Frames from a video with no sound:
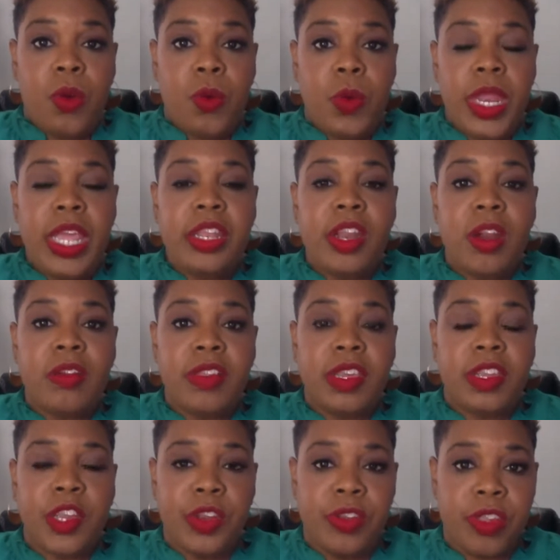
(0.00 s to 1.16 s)
when he turned
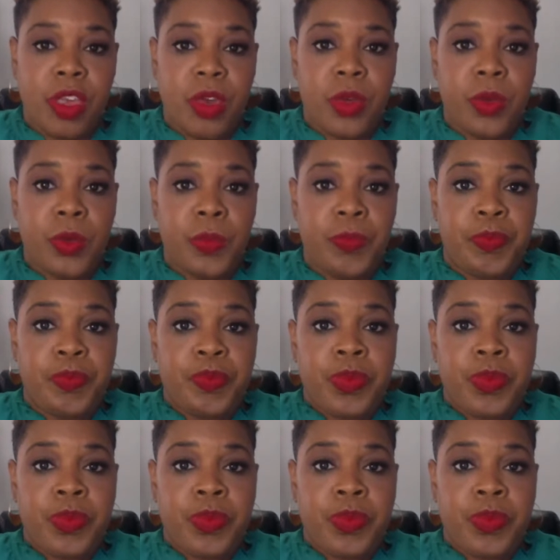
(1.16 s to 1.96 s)
6 years old,